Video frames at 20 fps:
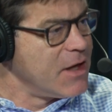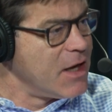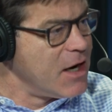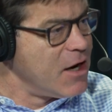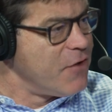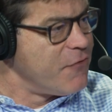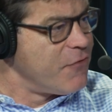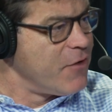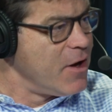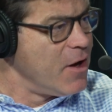
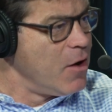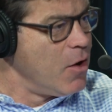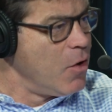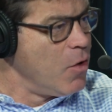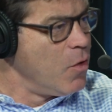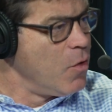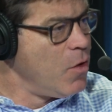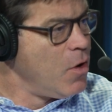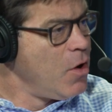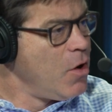
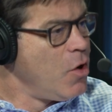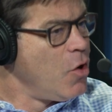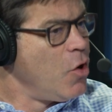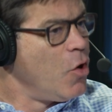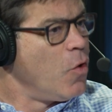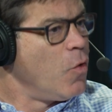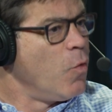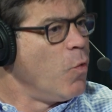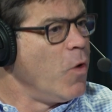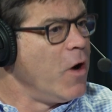NFL
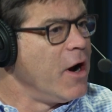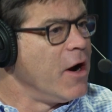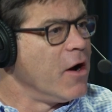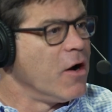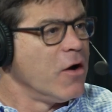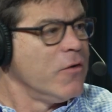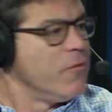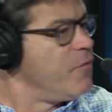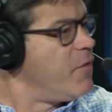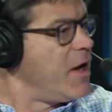
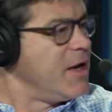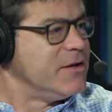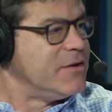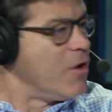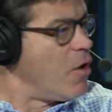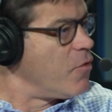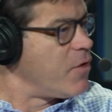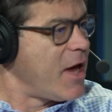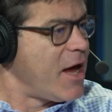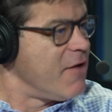where they
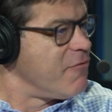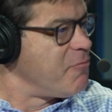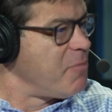don't have